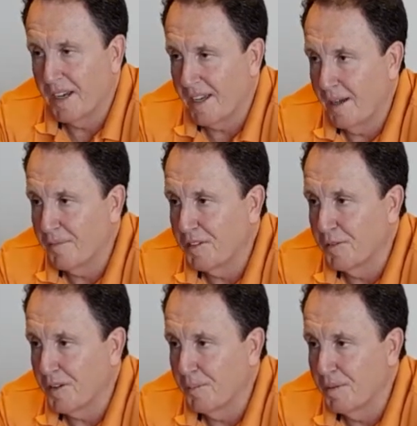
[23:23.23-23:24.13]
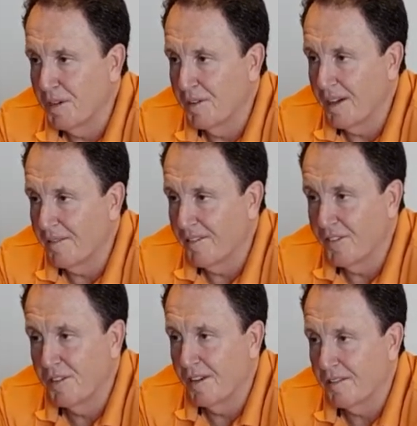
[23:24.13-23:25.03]
when it comes to a computer.
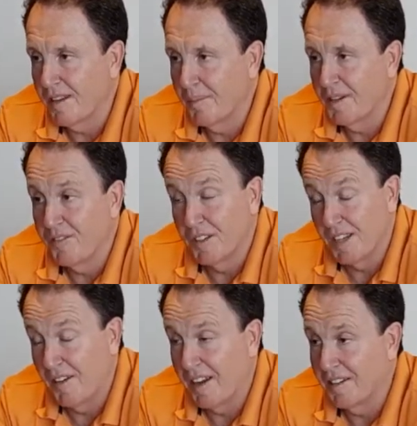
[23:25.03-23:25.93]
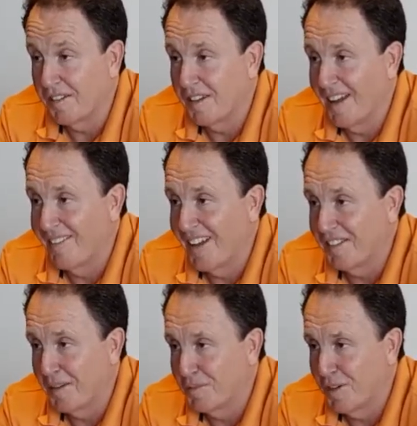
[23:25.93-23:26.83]
If you don't understand
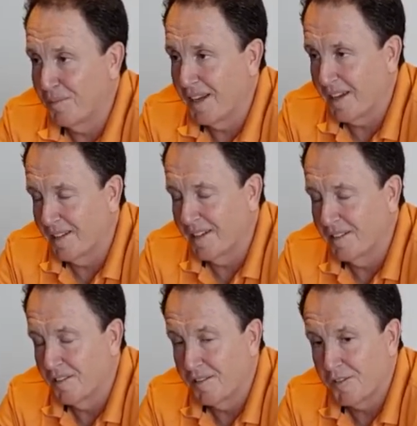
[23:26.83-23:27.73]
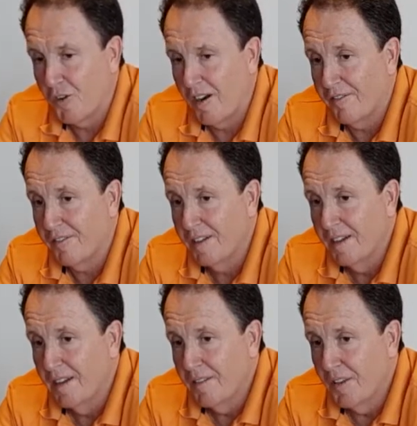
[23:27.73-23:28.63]
that, sometimes that can lead to strife,
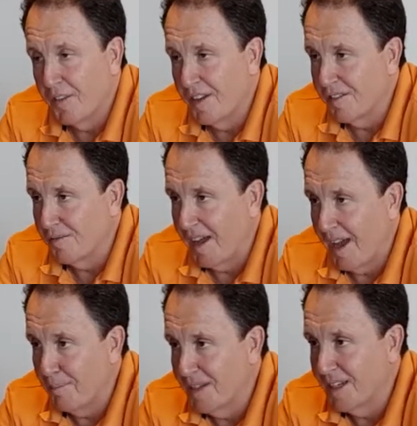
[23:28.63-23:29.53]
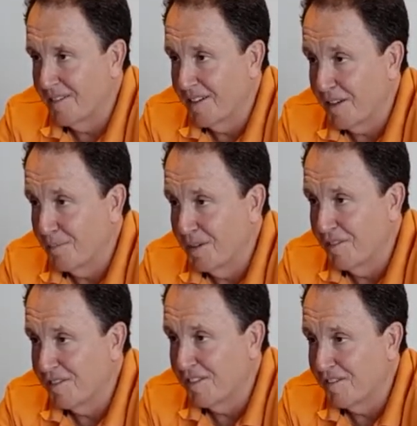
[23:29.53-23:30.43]
that things are happening in the
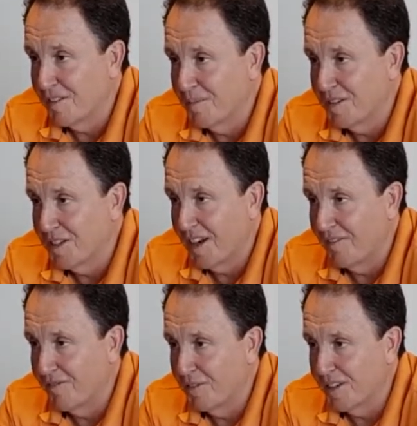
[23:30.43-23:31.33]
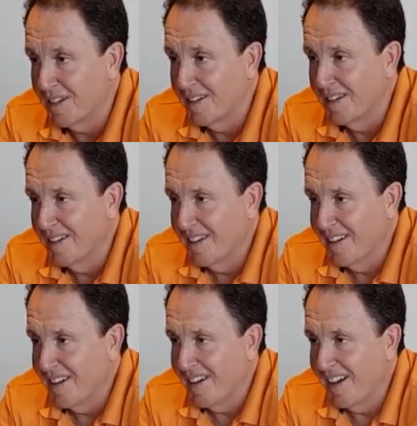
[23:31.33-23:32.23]
computer system that you don't fully
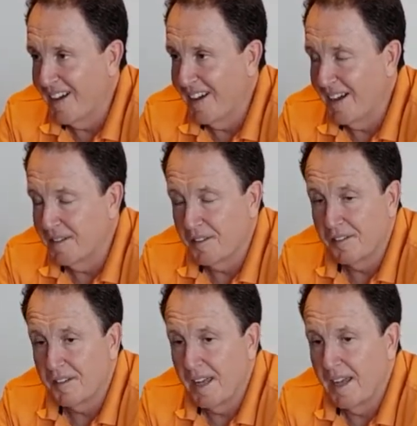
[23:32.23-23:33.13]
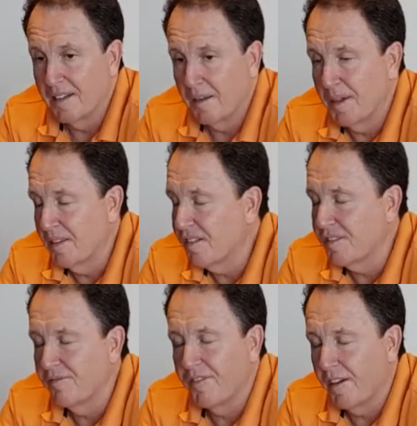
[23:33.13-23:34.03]
understand.
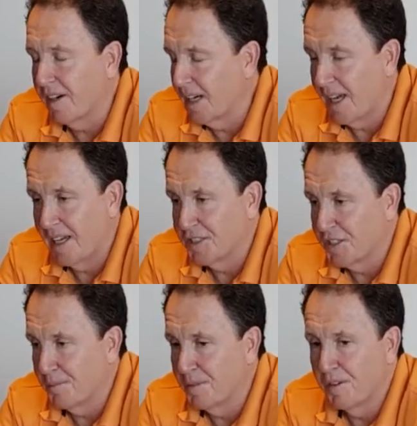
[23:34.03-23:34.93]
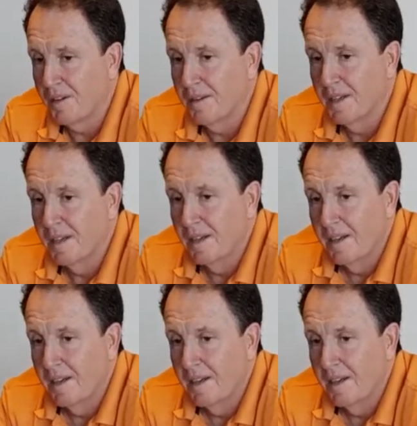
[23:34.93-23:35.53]
There's some very large computer